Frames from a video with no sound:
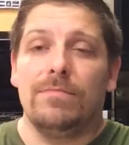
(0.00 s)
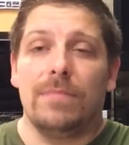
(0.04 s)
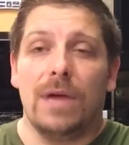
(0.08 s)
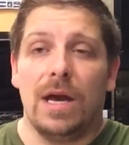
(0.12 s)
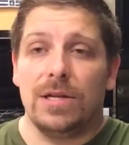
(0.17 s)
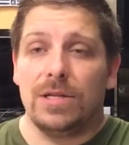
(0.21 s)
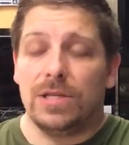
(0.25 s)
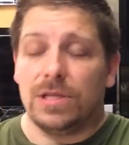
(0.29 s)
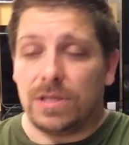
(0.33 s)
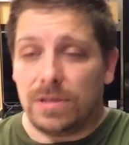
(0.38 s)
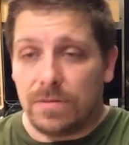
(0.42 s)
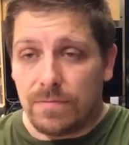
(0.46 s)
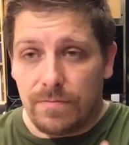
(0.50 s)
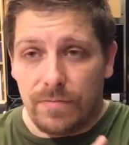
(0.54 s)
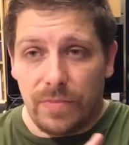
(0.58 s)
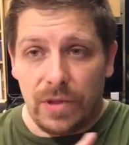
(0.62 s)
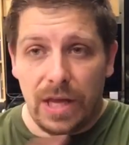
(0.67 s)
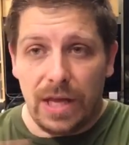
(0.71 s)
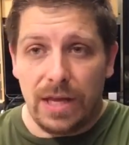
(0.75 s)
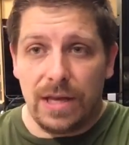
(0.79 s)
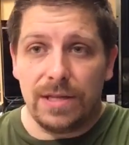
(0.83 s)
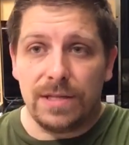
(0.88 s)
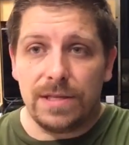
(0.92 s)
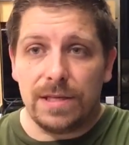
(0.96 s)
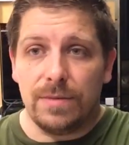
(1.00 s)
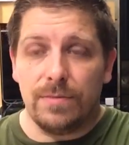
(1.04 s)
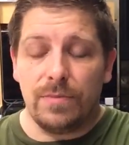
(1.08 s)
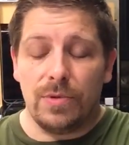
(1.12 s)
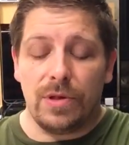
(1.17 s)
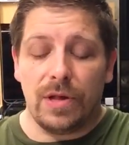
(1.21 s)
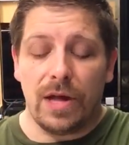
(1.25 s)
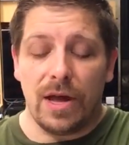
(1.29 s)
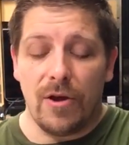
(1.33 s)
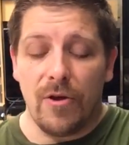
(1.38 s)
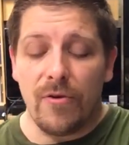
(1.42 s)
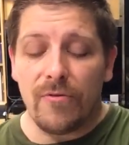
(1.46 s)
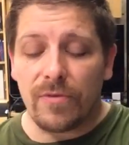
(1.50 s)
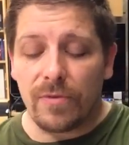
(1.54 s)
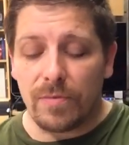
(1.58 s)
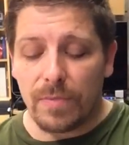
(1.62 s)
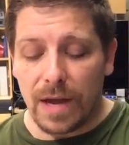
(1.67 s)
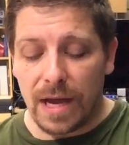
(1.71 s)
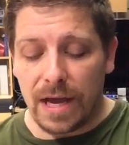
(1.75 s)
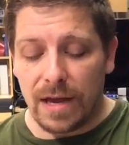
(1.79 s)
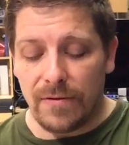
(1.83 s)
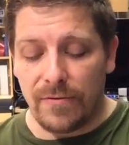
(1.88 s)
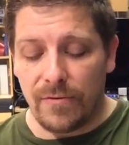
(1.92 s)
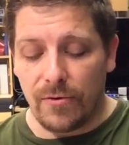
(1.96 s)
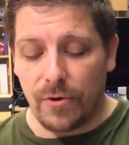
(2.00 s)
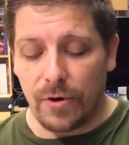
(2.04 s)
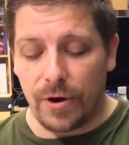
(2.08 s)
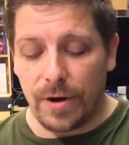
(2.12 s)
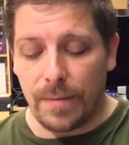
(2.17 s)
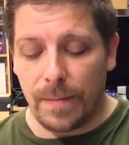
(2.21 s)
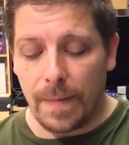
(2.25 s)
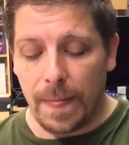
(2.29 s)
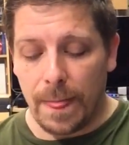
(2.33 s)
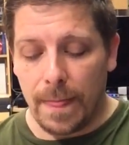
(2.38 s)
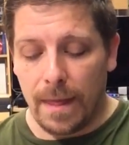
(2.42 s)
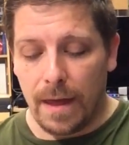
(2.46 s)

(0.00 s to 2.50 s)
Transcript: I just, plain and simple, I overpaid for it.